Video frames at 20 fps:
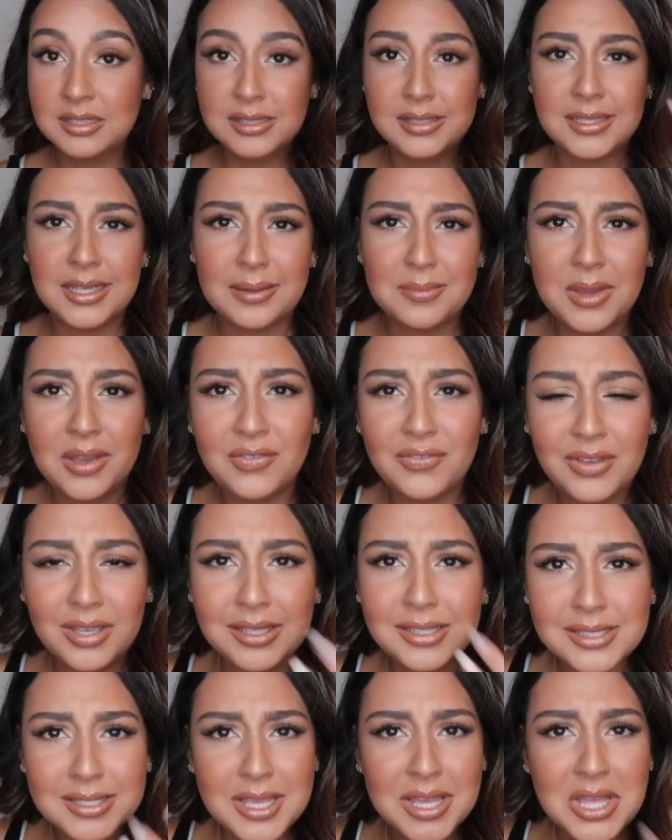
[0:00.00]
damn, my
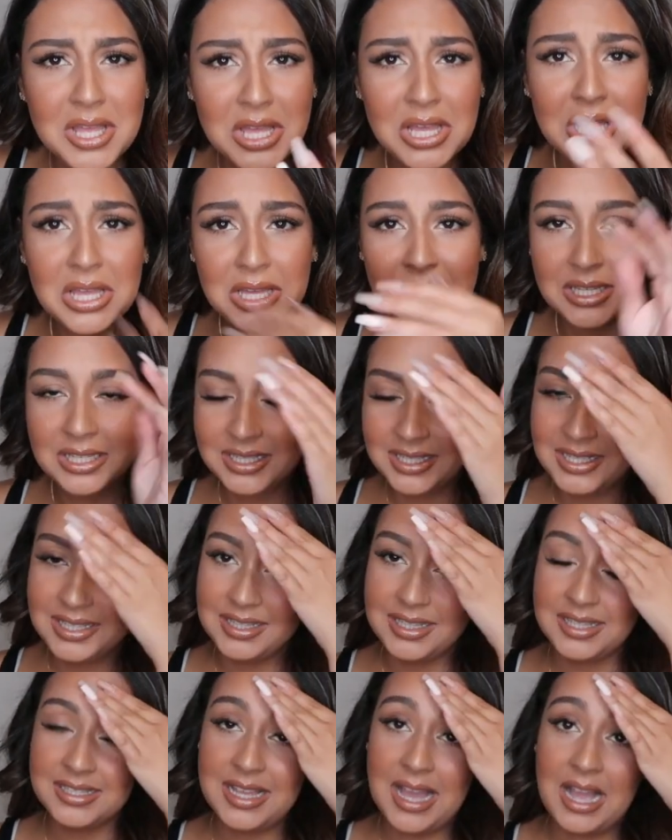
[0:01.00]
face.
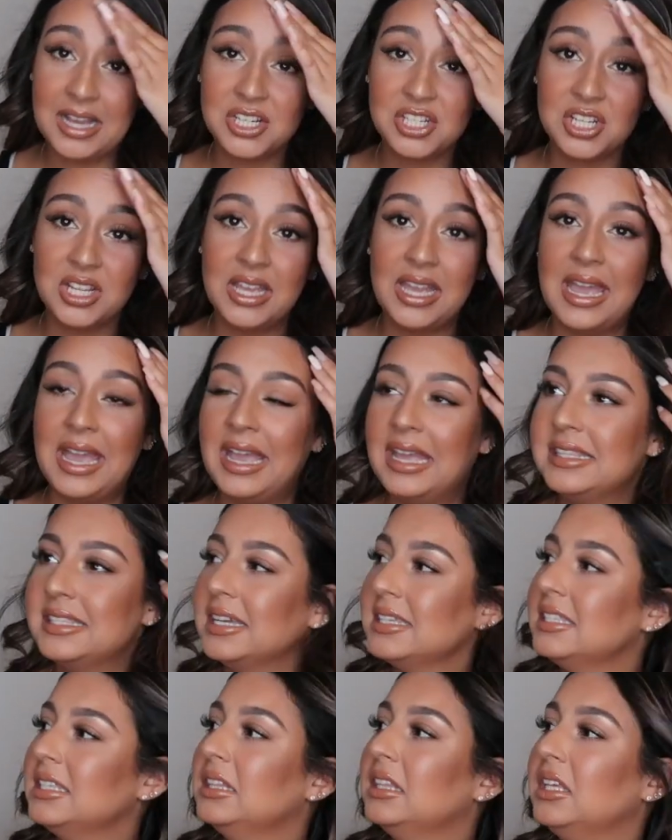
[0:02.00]
Actually, it
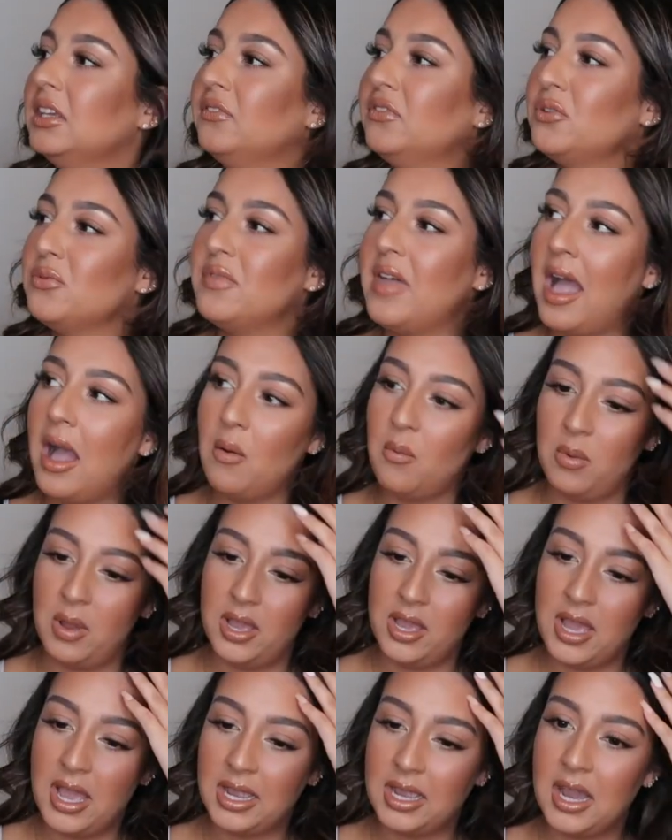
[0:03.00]
doesn't leave you that
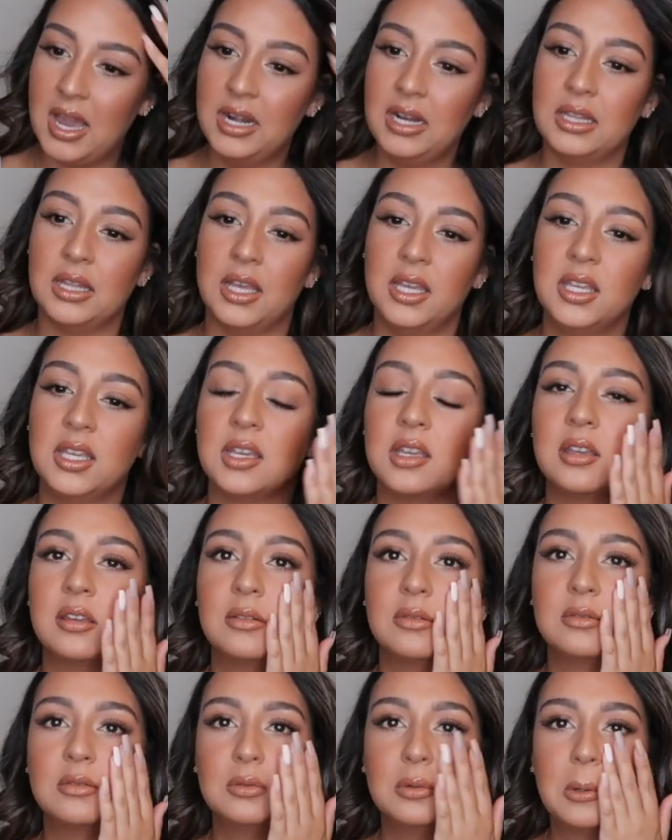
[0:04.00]
wet. I kind of like it.
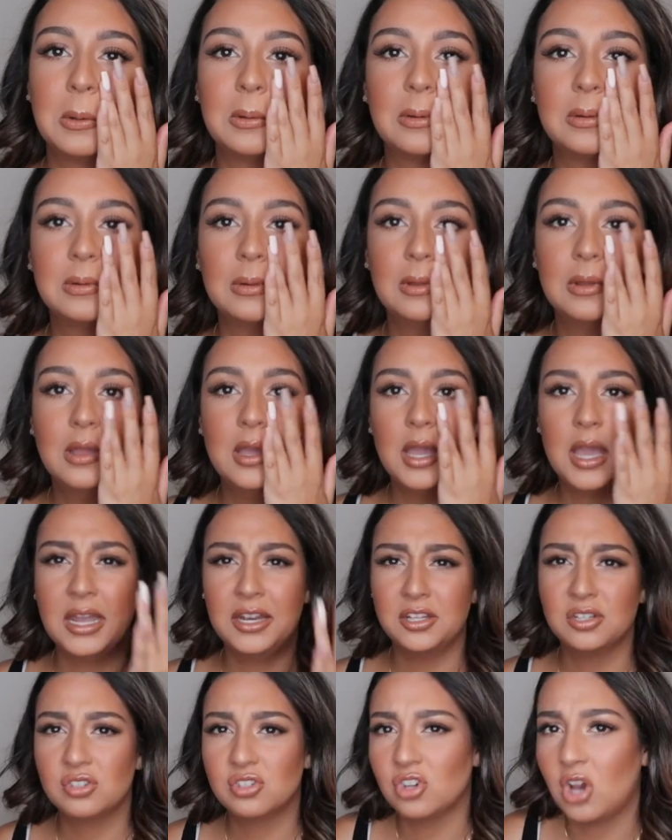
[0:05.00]
Ooh,
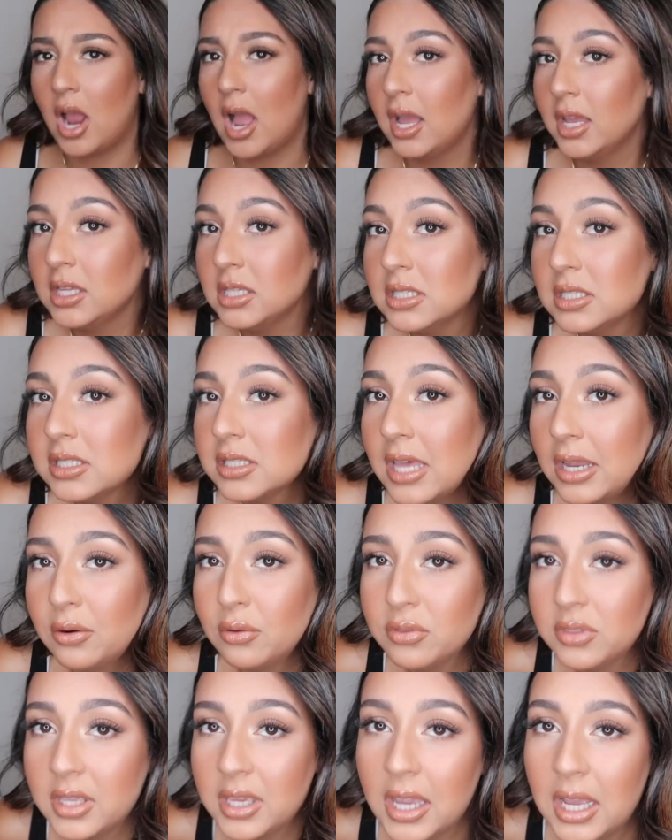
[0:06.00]
and it dries. I
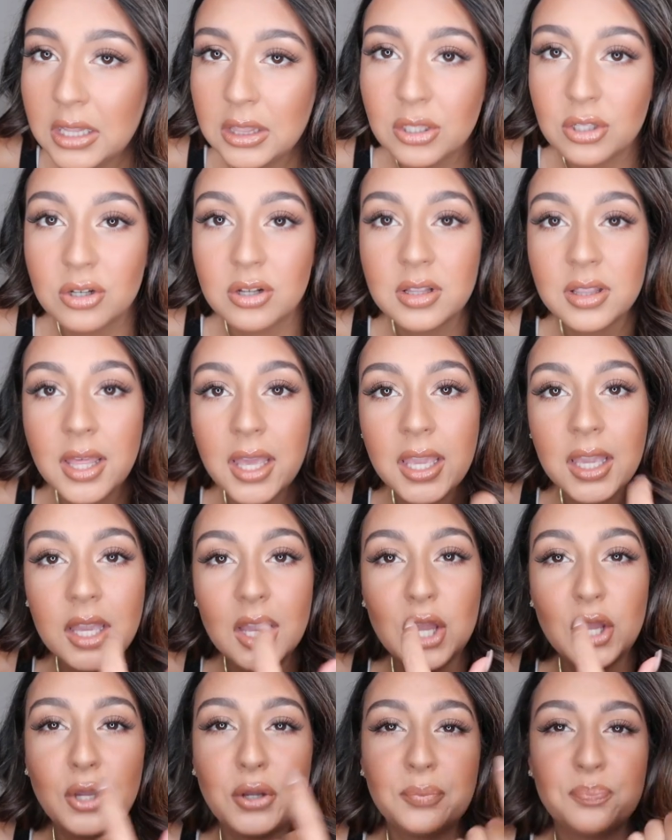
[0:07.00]
don't think I look like,
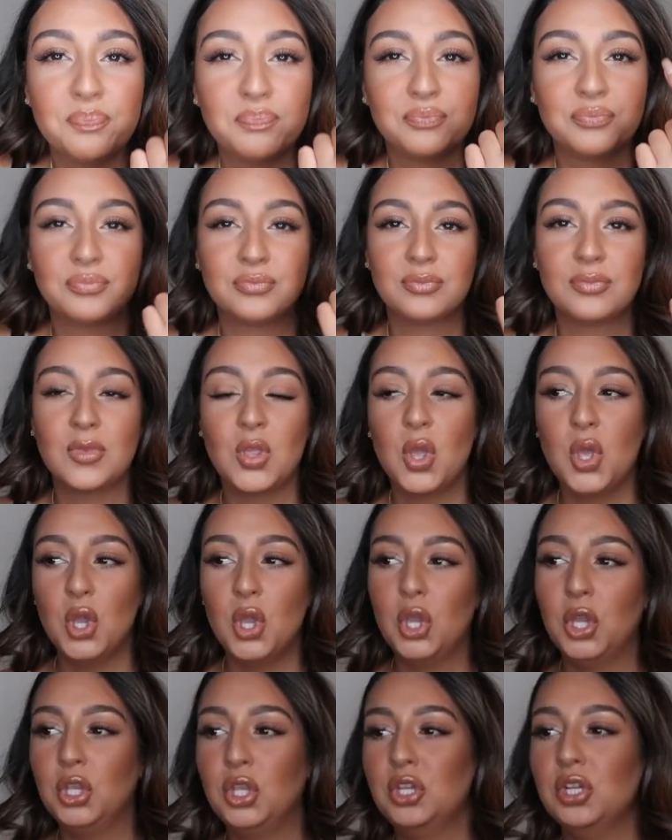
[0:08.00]

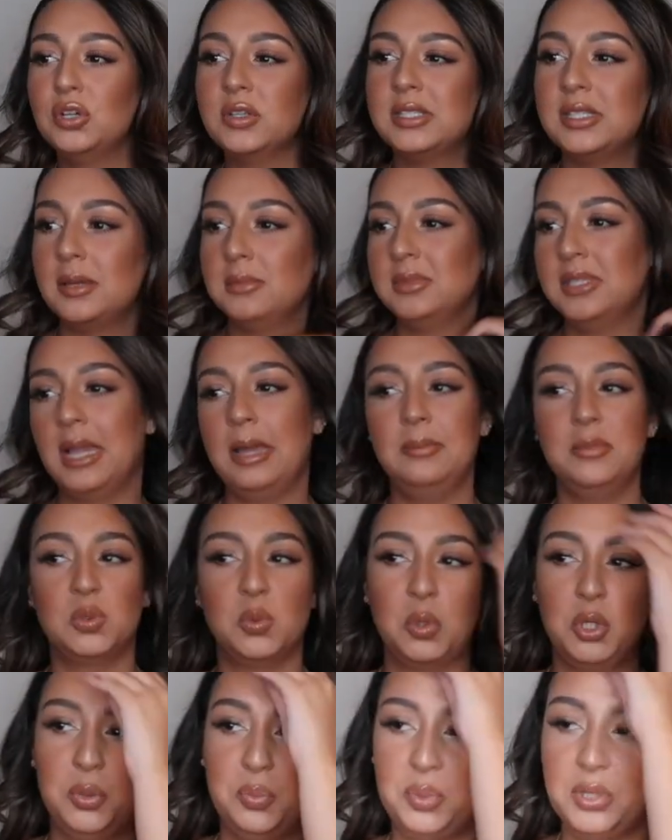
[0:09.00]
you know, sometimes
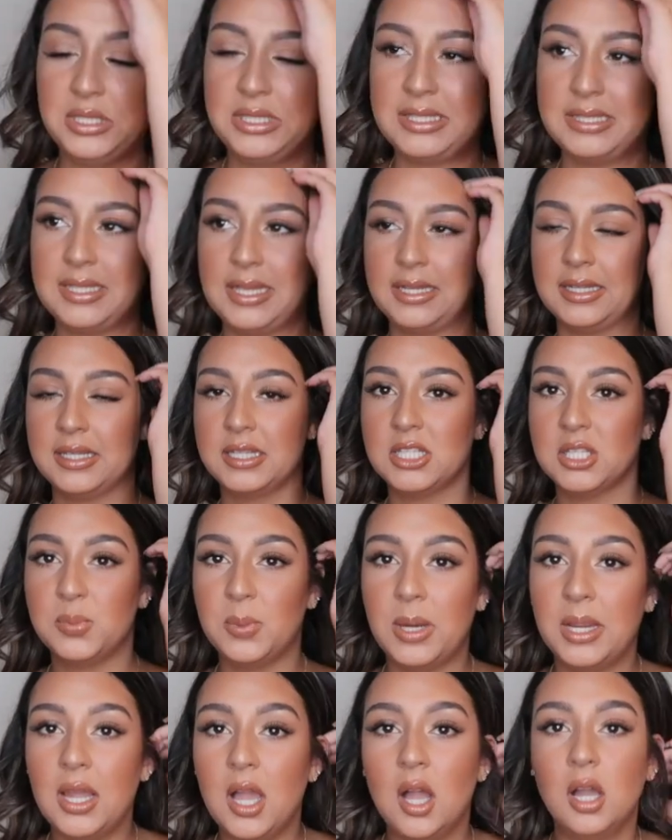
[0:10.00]
when you put setting
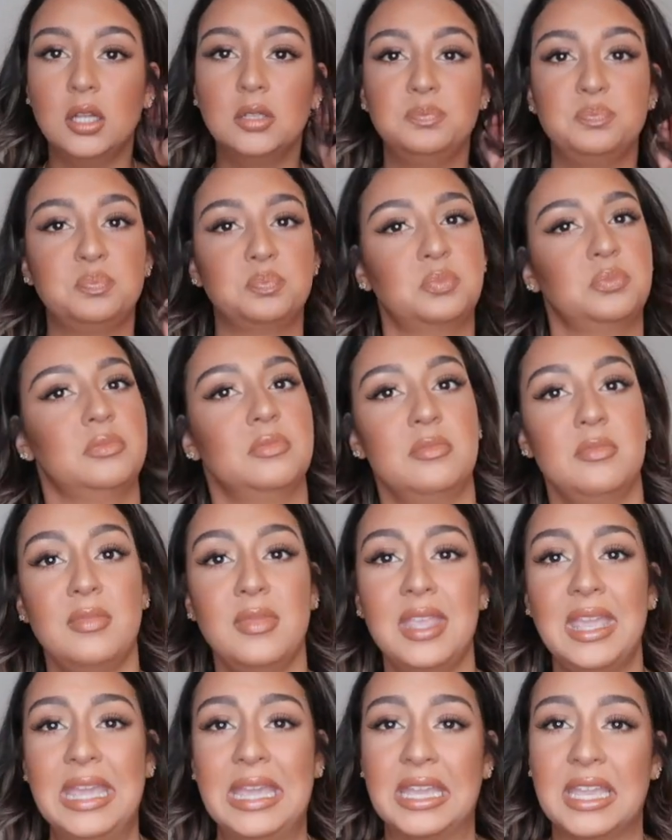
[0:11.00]
spray on,
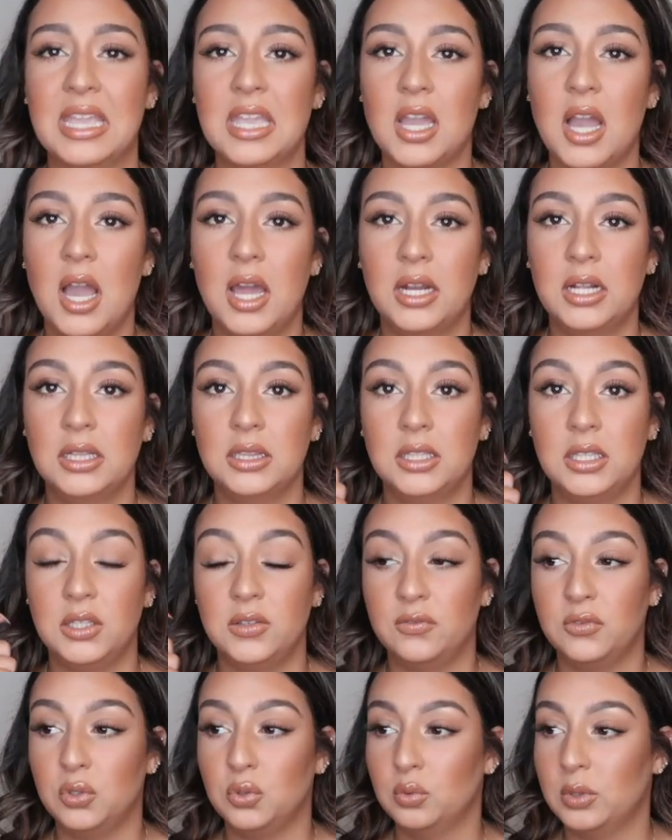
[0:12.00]
it can kind of
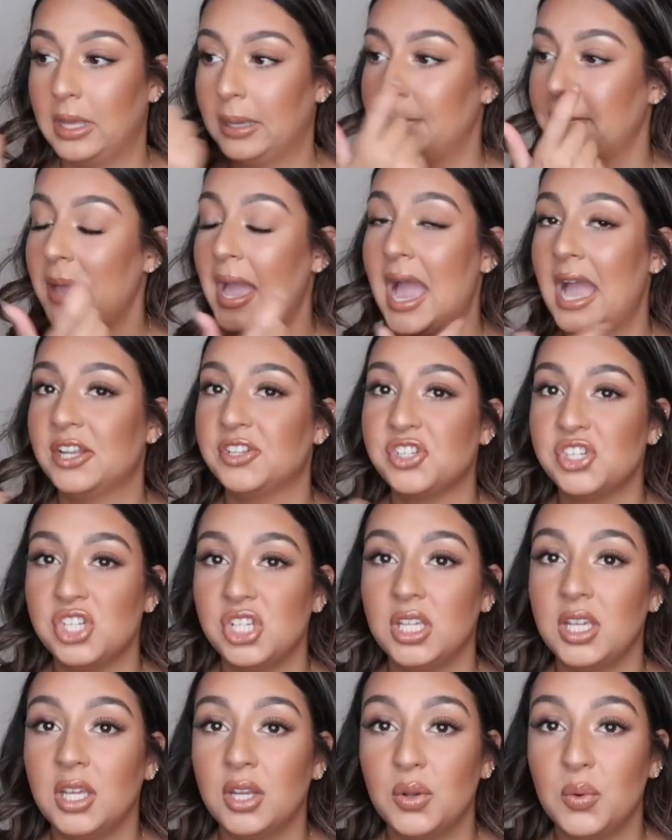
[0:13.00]
leave you like
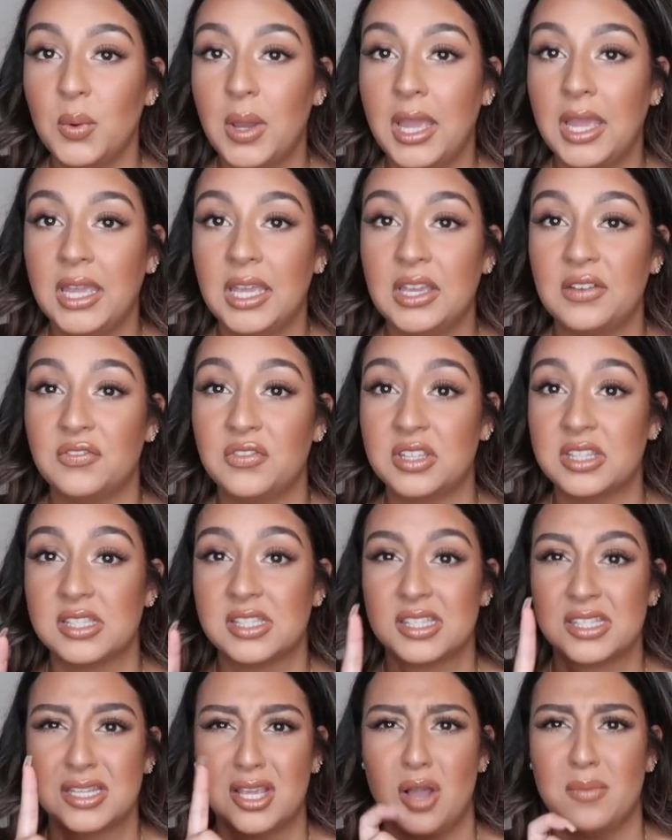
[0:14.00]
patchy in a way if it
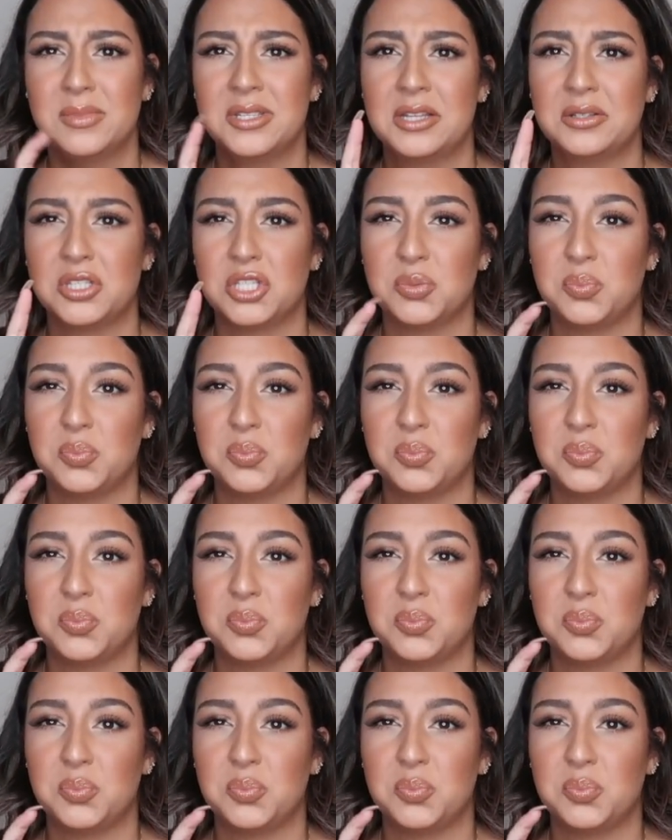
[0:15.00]
comes out